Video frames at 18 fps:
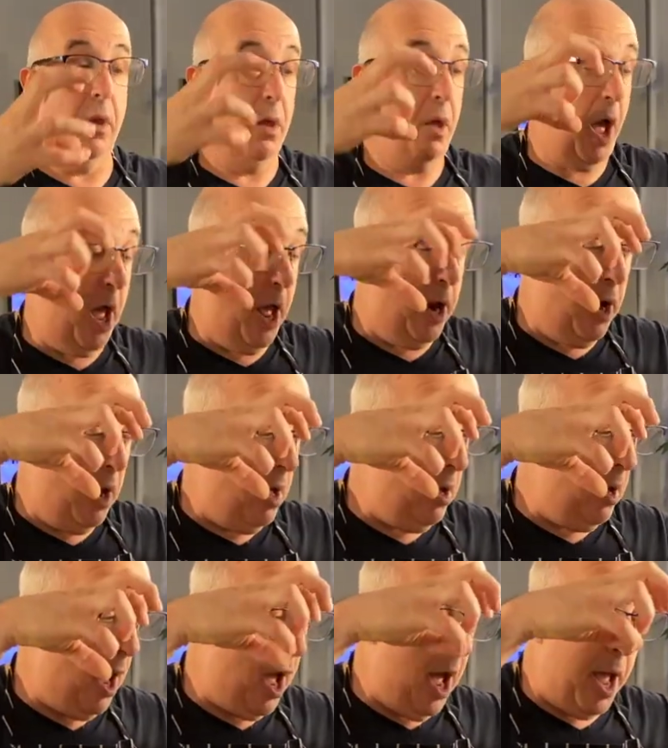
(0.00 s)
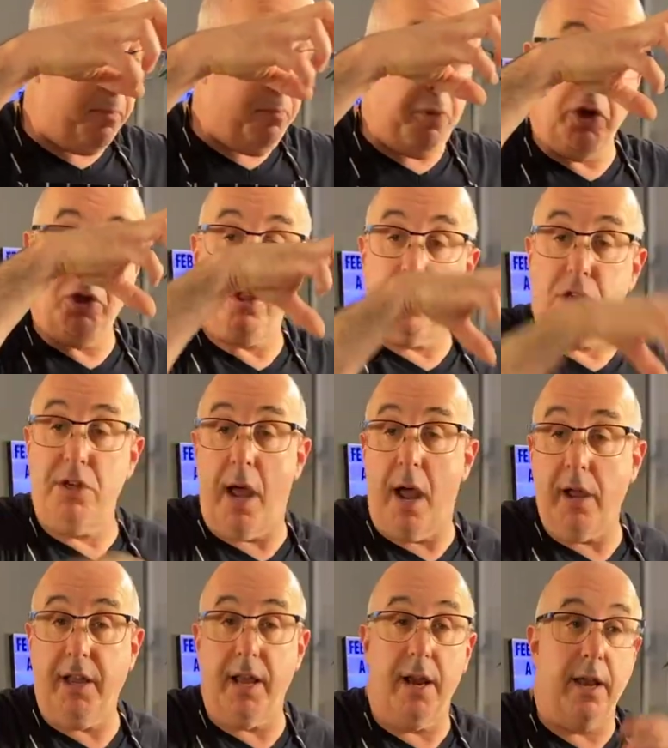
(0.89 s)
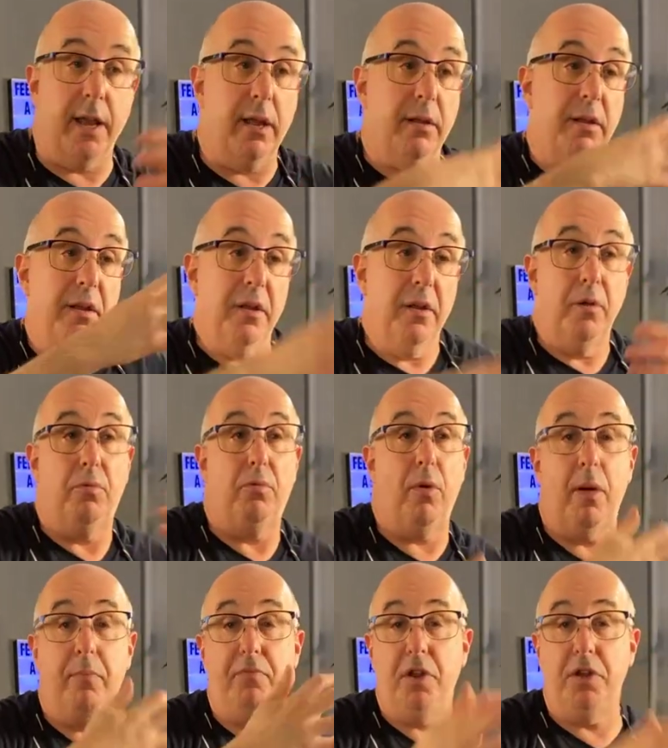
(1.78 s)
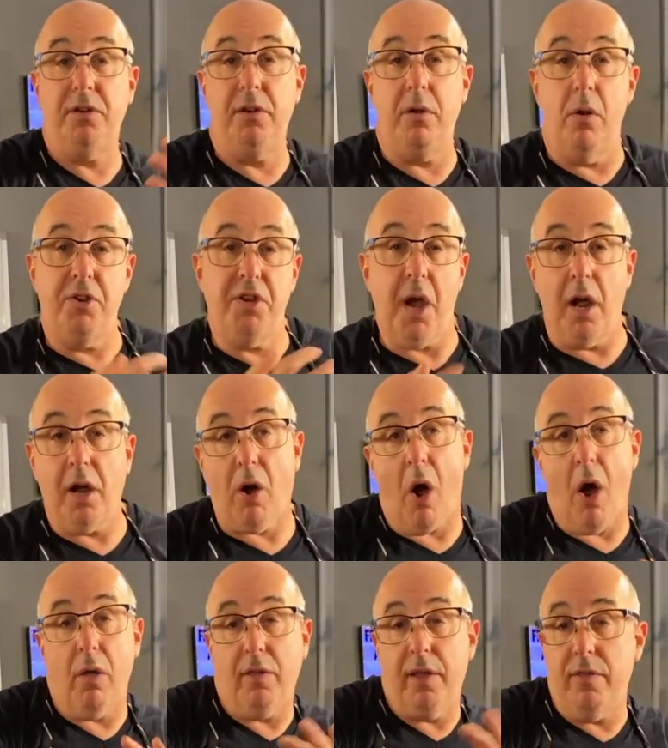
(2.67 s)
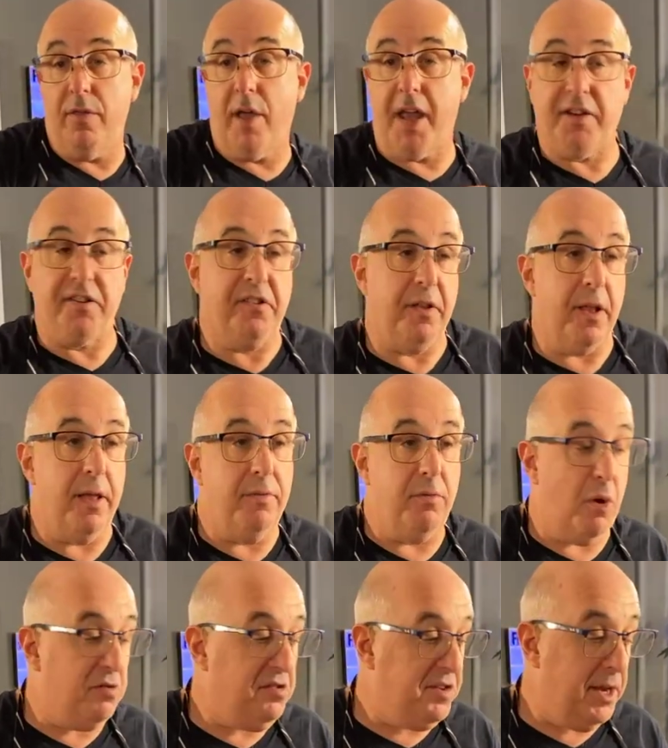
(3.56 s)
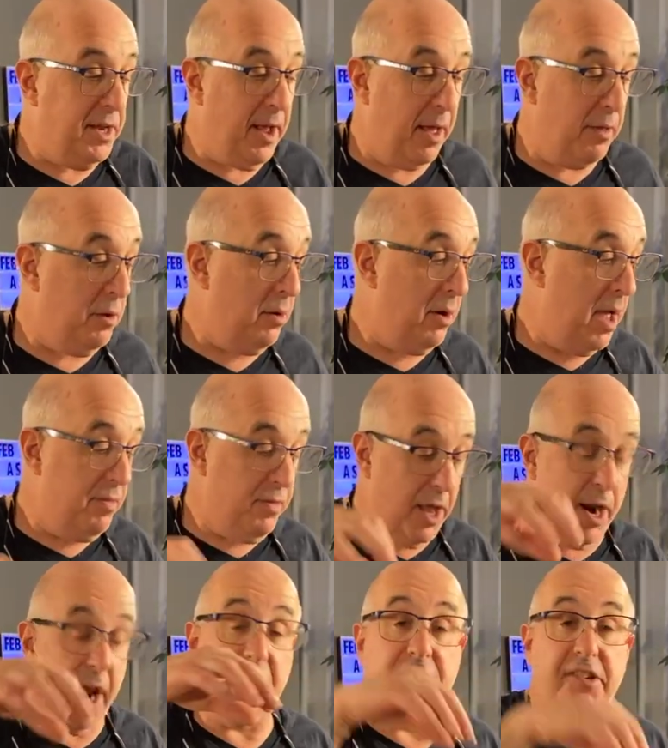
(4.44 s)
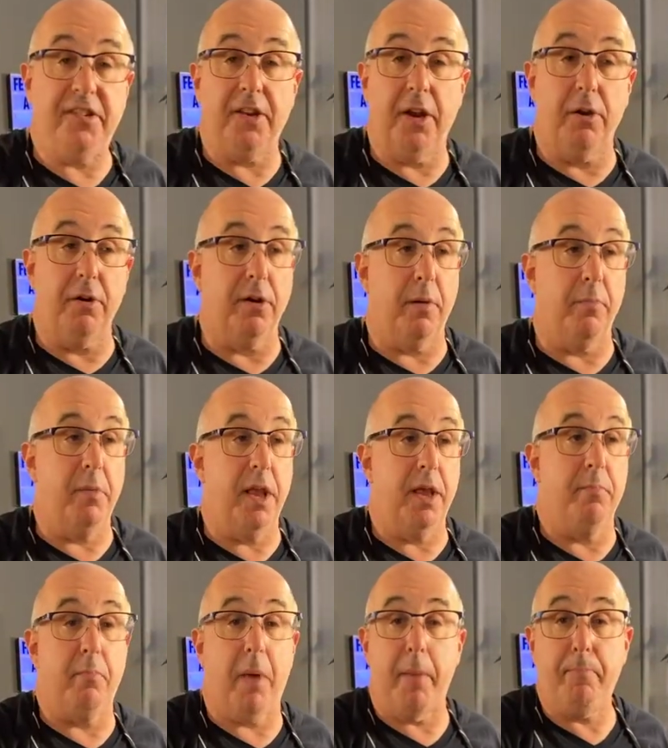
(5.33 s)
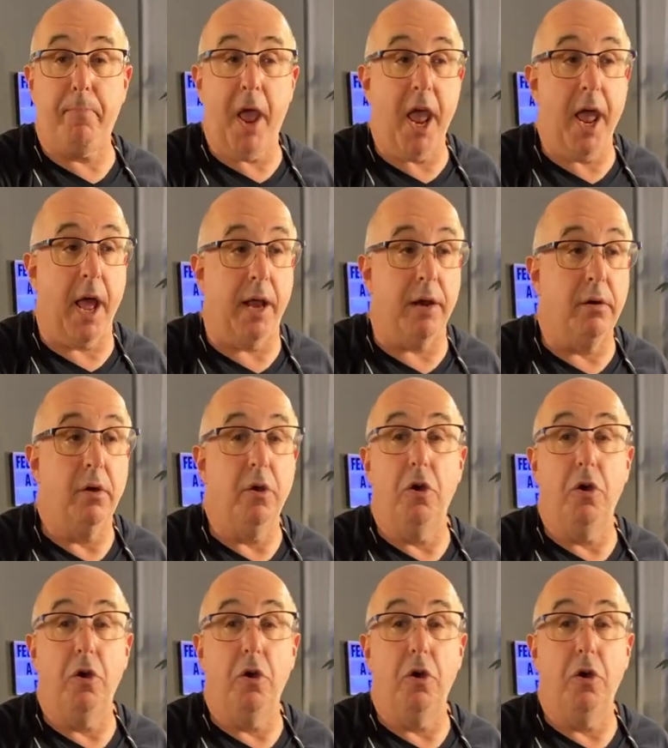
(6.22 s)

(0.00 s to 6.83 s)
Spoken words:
and I put the duck in it, rubbed the duck all in those together, and then I seared them in my pan